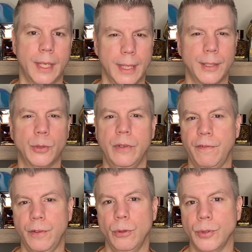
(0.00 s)
They like to
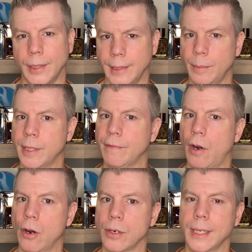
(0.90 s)
infuse a little bit
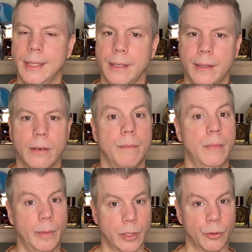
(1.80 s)
of art into their
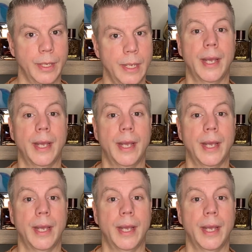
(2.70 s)
mimicry,